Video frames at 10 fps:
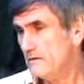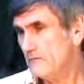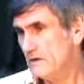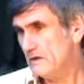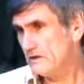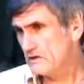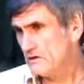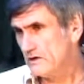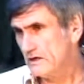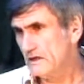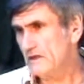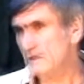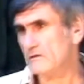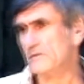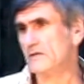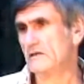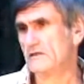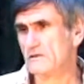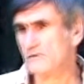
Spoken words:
But let's look at guilt, because it